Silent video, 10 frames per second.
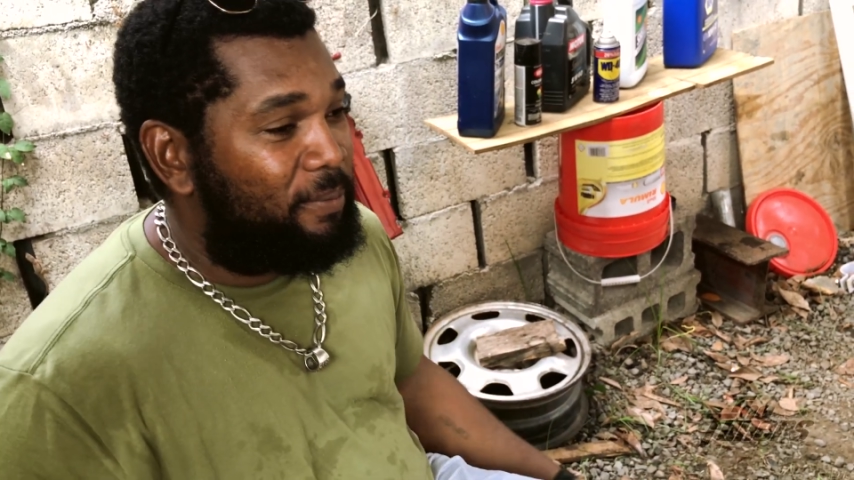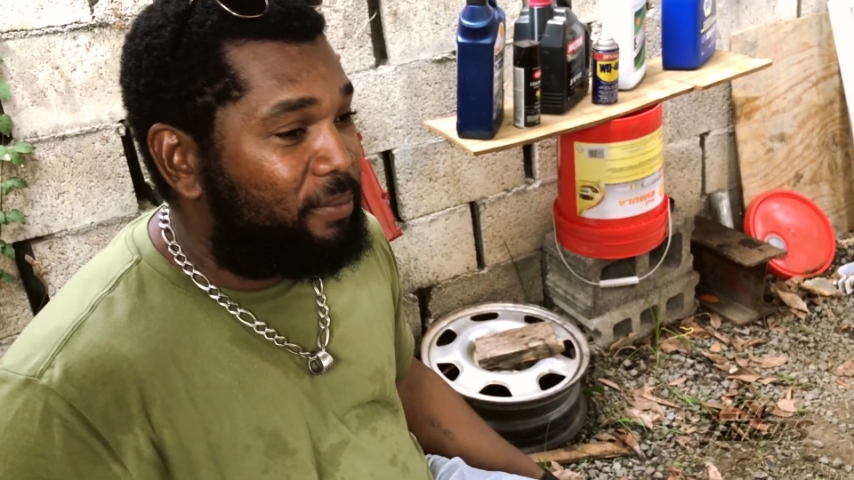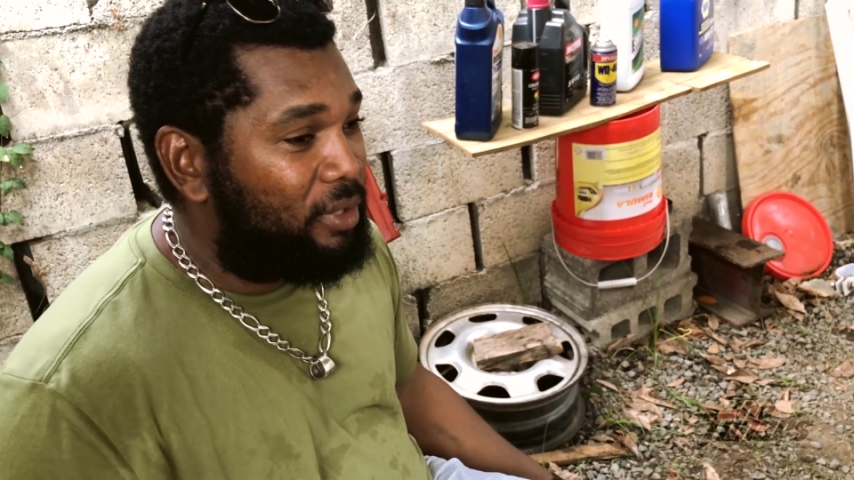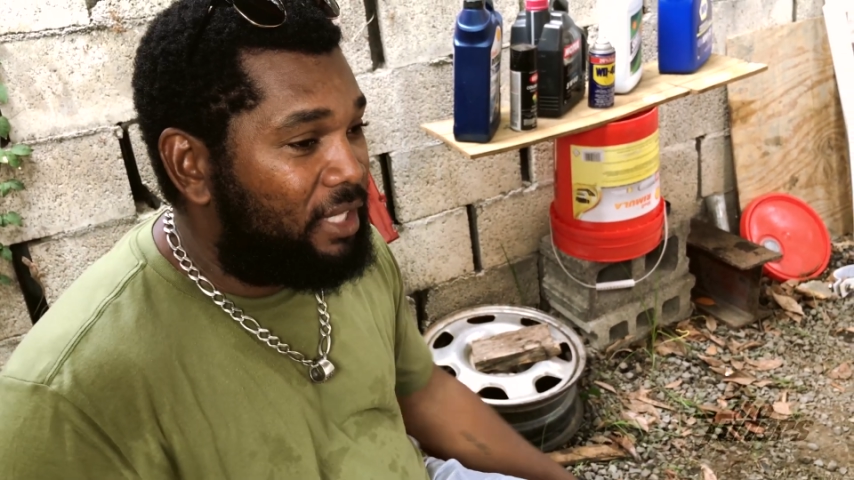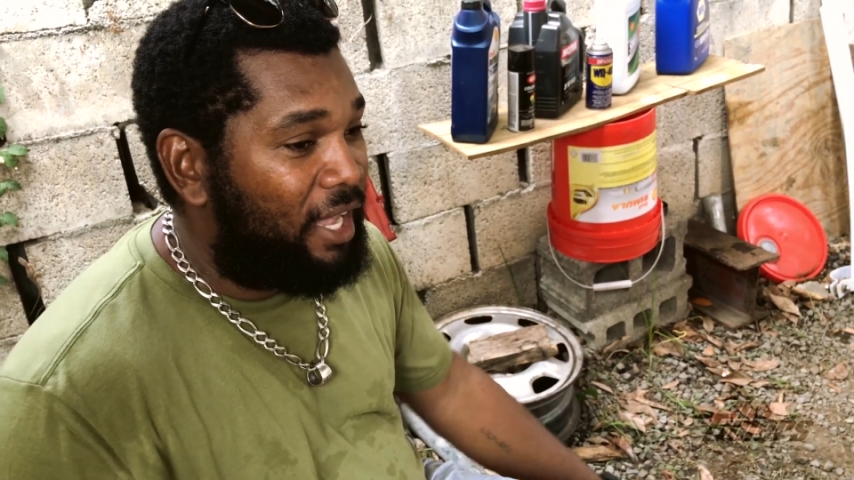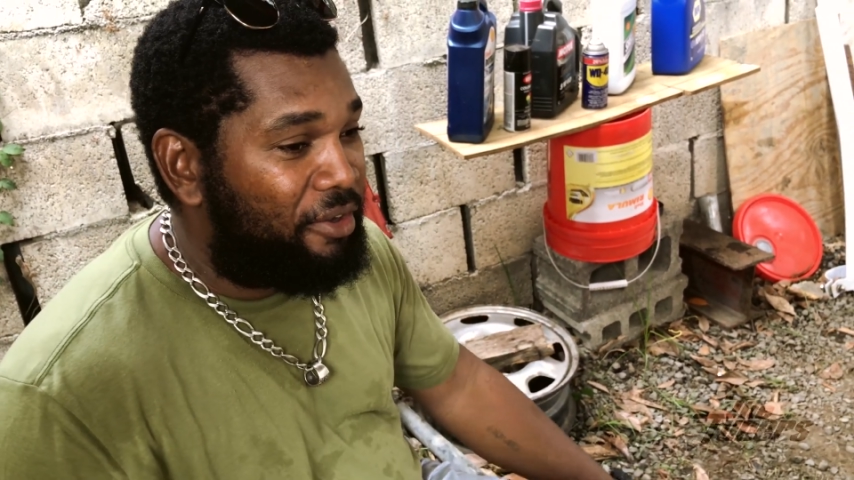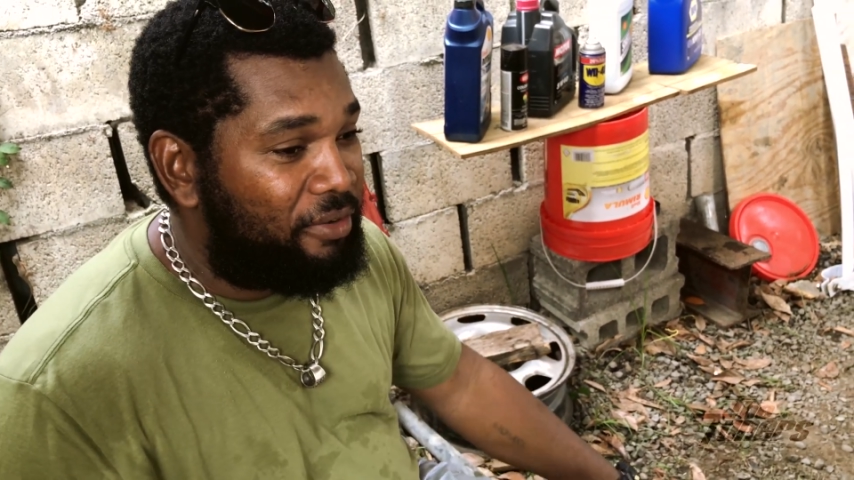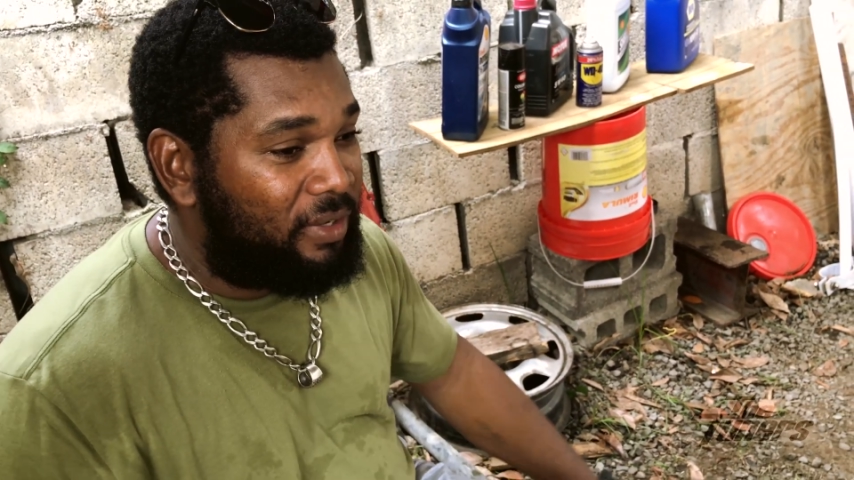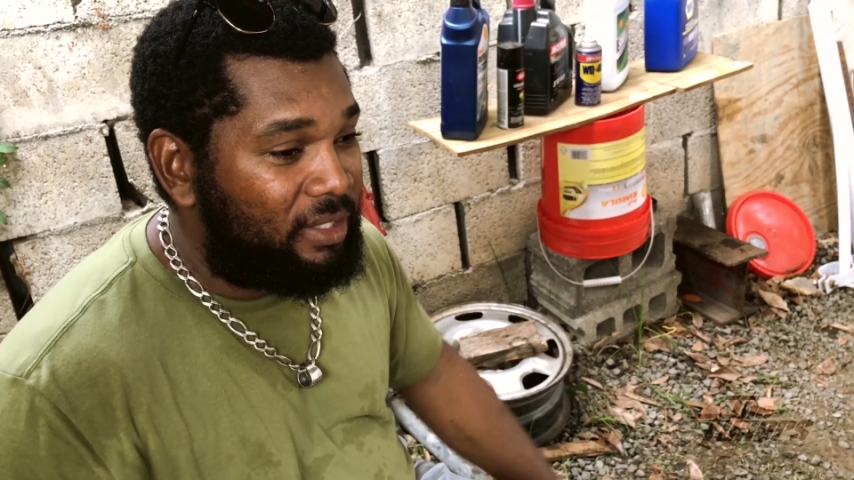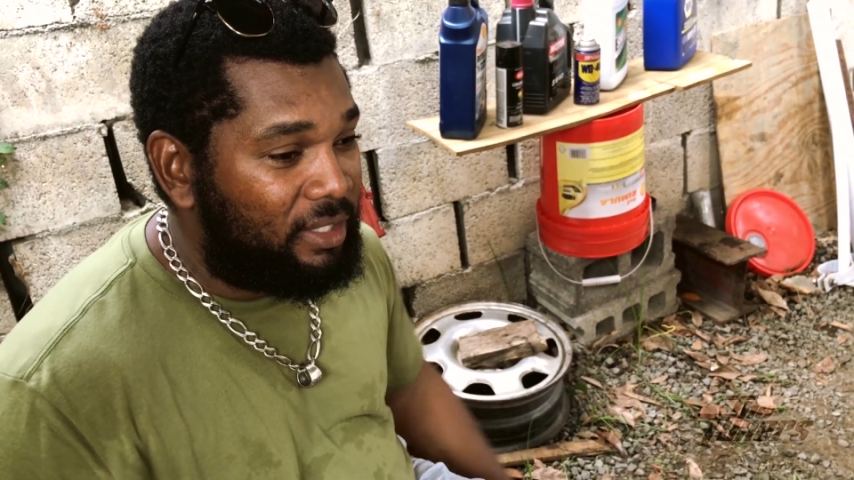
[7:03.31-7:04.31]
put that in reverse